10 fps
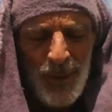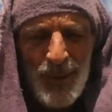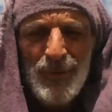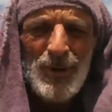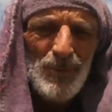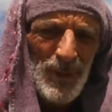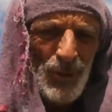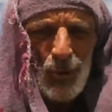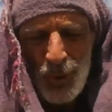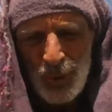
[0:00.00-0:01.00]
They've come
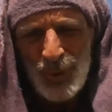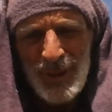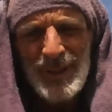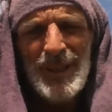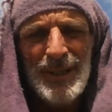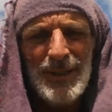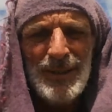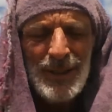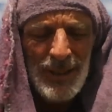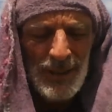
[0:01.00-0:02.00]
into
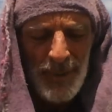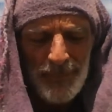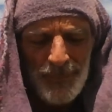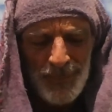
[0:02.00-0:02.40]
another kingdom,